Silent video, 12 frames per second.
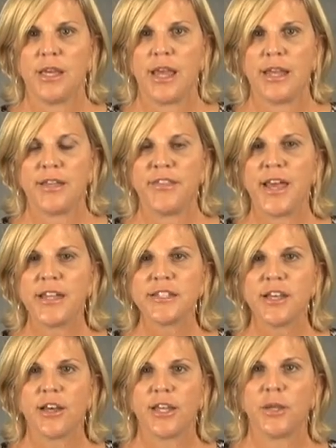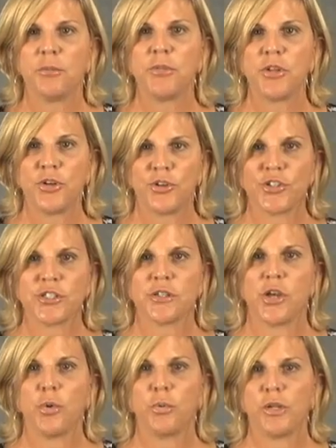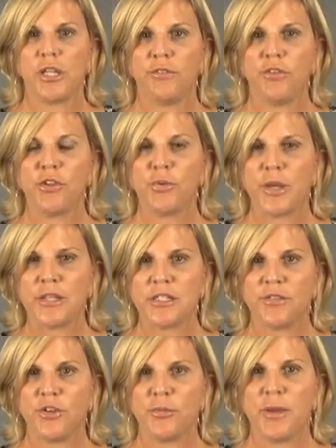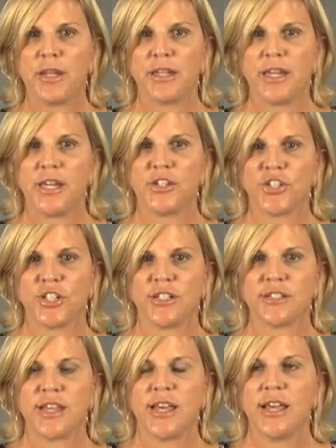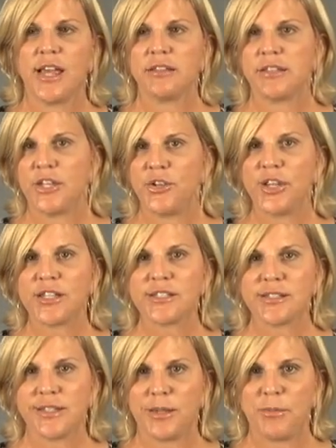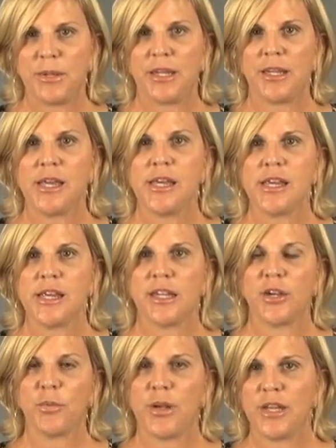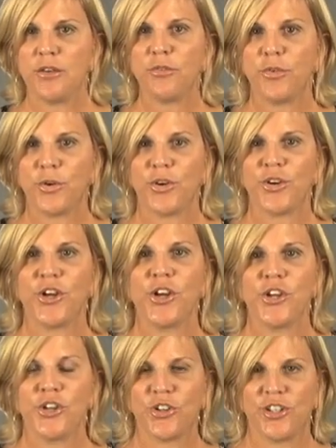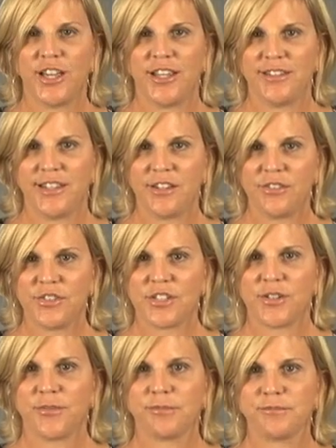And at that time, the nurse will give you the rest of your medications and let you get sleepy and get ready for your light lift.